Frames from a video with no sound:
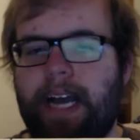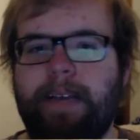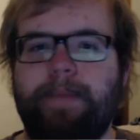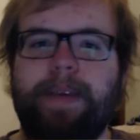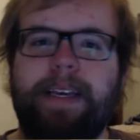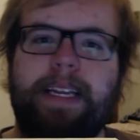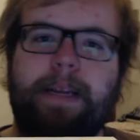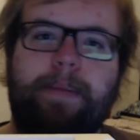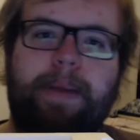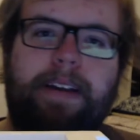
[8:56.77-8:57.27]
I
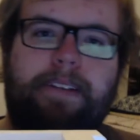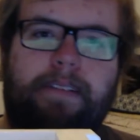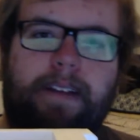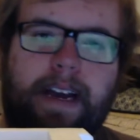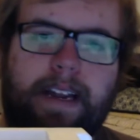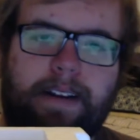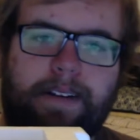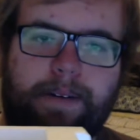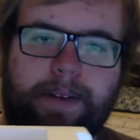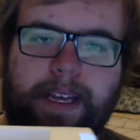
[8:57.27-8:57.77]
am getting
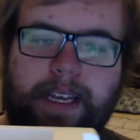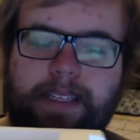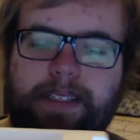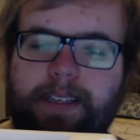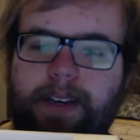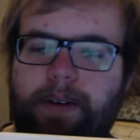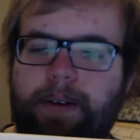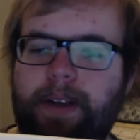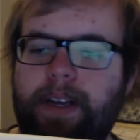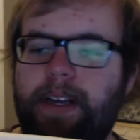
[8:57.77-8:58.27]
better at it,
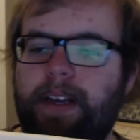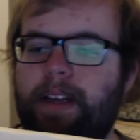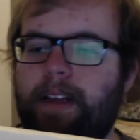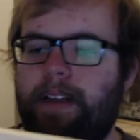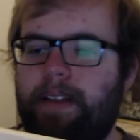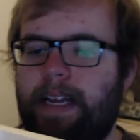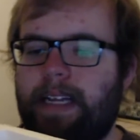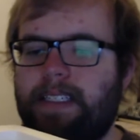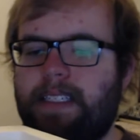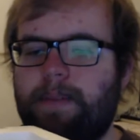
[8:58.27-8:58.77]
okay? So
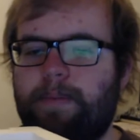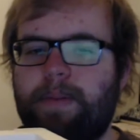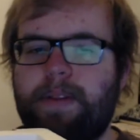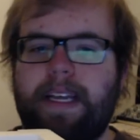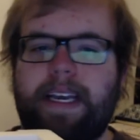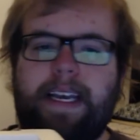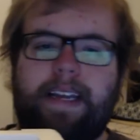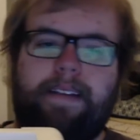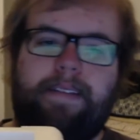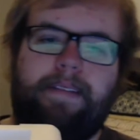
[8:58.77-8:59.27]
that's the
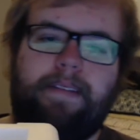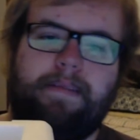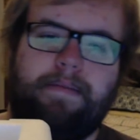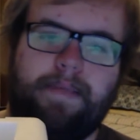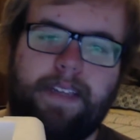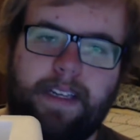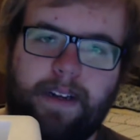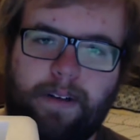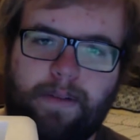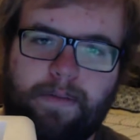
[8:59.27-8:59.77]
plan,
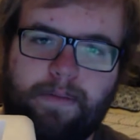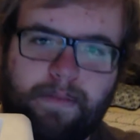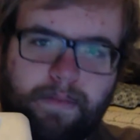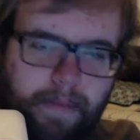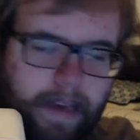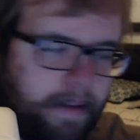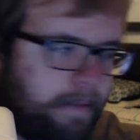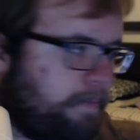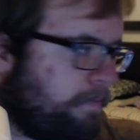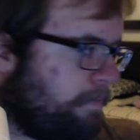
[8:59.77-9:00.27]
you know,